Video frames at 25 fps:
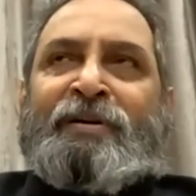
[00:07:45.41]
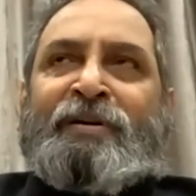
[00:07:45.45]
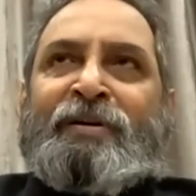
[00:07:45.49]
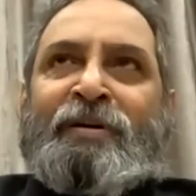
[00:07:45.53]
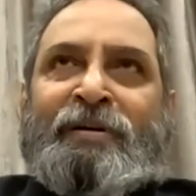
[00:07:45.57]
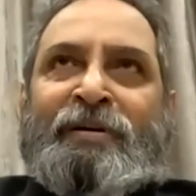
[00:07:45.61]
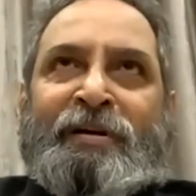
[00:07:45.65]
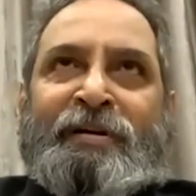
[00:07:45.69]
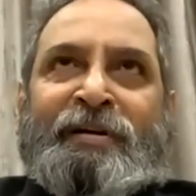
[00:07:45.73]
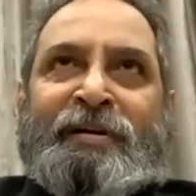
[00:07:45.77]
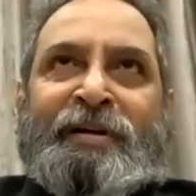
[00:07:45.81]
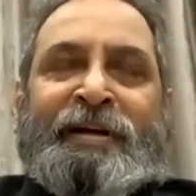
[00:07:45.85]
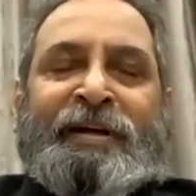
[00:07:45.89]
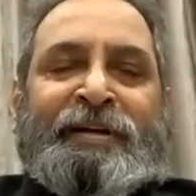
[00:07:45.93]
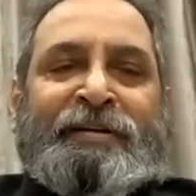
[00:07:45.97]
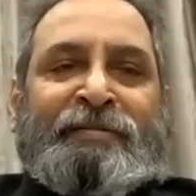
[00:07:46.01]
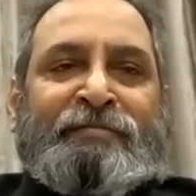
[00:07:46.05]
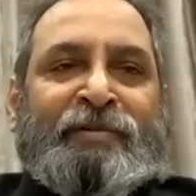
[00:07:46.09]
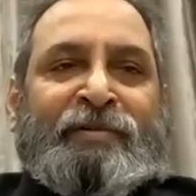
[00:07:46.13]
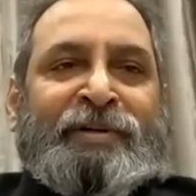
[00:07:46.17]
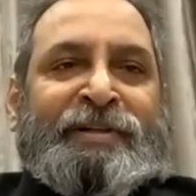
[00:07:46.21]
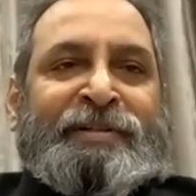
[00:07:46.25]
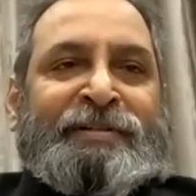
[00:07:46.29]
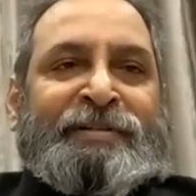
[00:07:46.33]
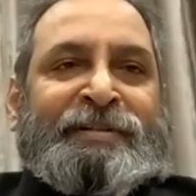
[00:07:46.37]
All right,
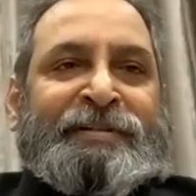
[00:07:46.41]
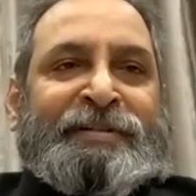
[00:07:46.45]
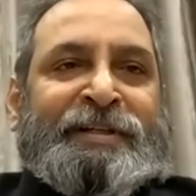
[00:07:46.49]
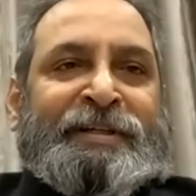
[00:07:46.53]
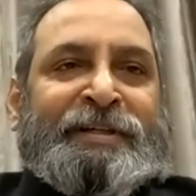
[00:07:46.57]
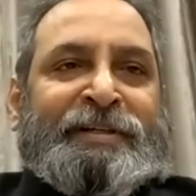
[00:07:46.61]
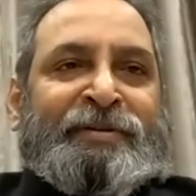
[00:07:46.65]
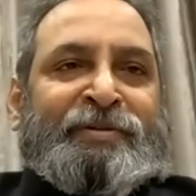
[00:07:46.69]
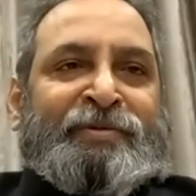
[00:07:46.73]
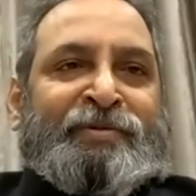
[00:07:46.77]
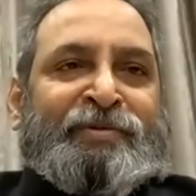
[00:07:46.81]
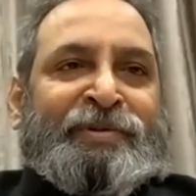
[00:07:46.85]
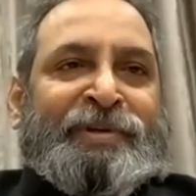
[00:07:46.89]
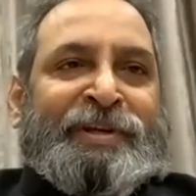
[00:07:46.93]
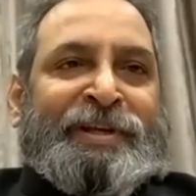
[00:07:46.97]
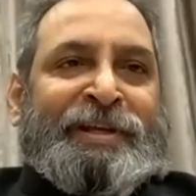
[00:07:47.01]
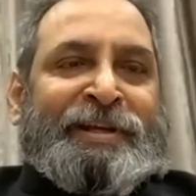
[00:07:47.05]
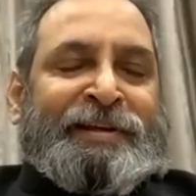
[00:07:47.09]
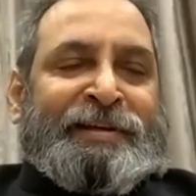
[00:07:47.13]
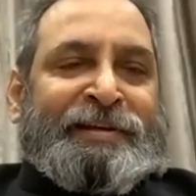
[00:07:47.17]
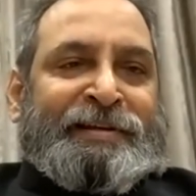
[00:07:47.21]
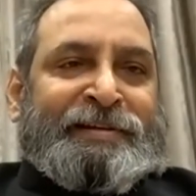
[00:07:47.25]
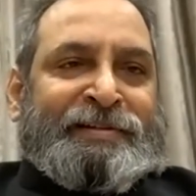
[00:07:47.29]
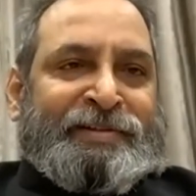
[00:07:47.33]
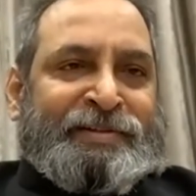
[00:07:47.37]
what is it I do
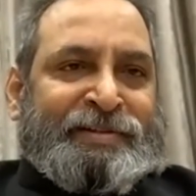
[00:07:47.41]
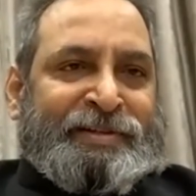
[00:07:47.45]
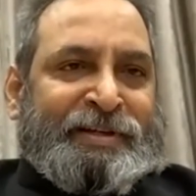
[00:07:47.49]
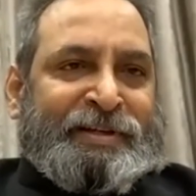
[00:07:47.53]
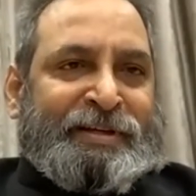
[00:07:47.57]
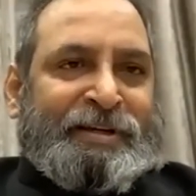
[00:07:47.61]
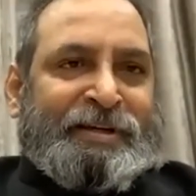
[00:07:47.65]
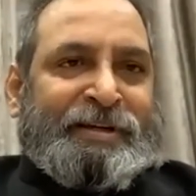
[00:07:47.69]
next?